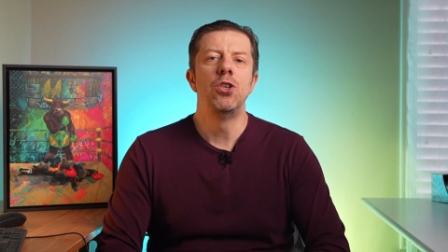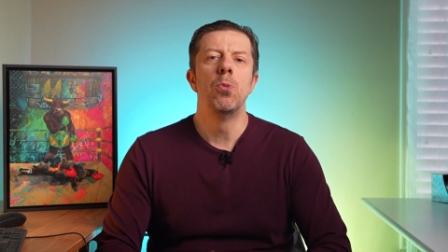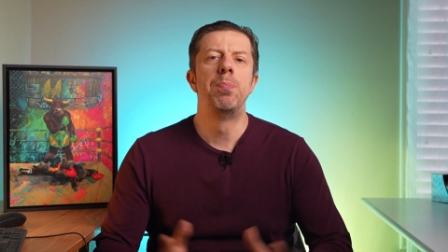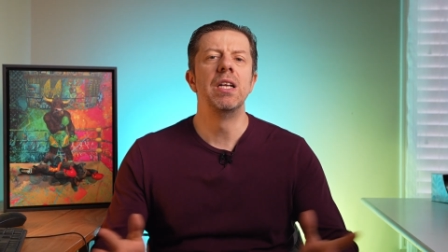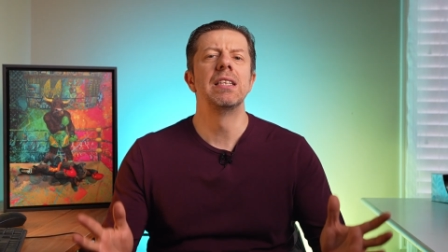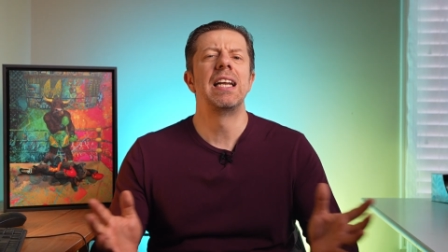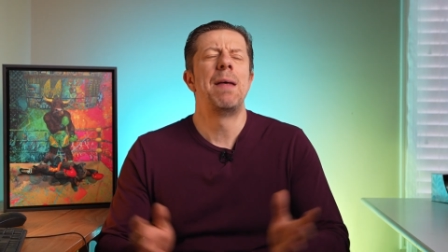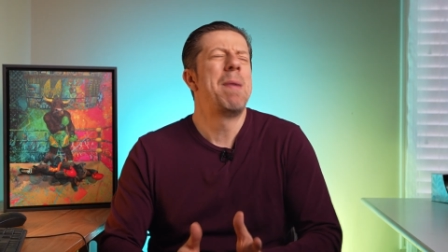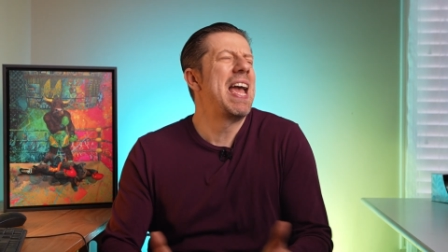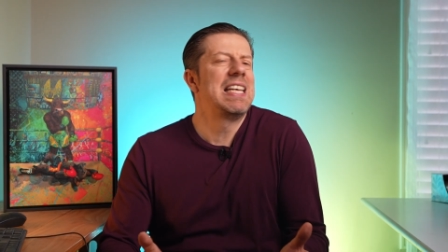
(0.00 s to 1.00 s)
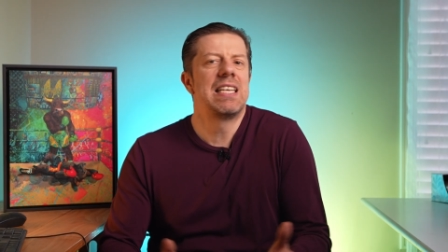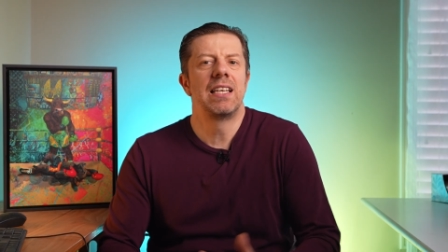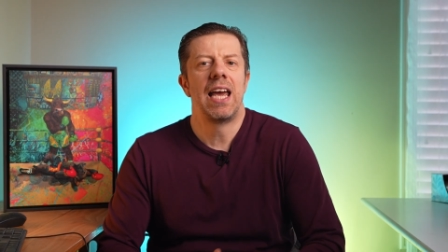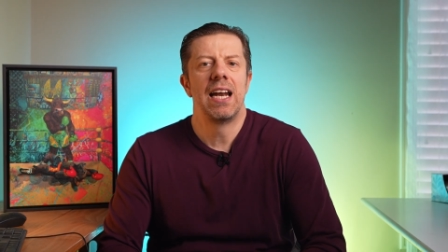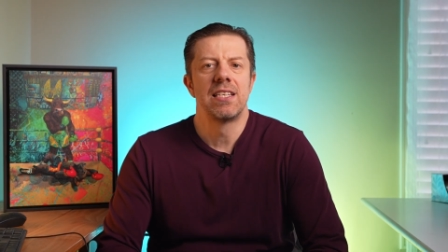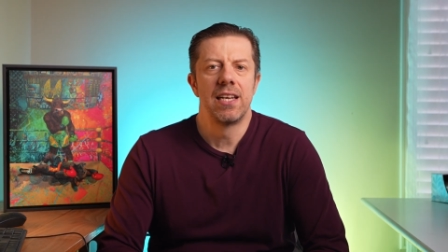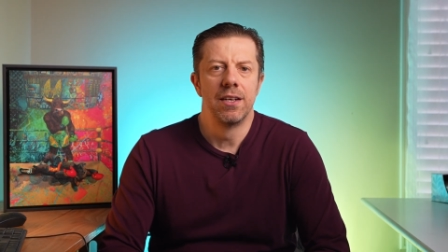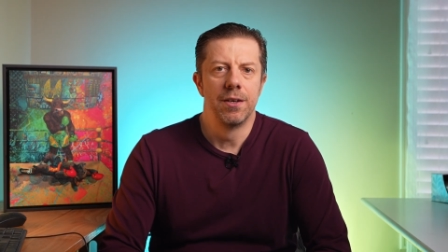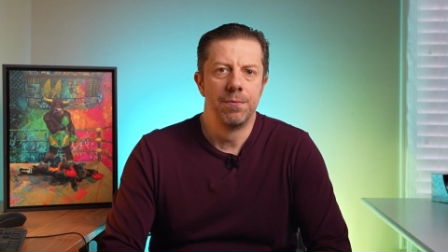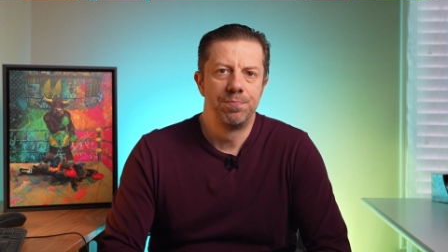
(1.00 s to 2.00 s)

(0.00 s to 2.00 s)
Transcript: you build an amazing data center.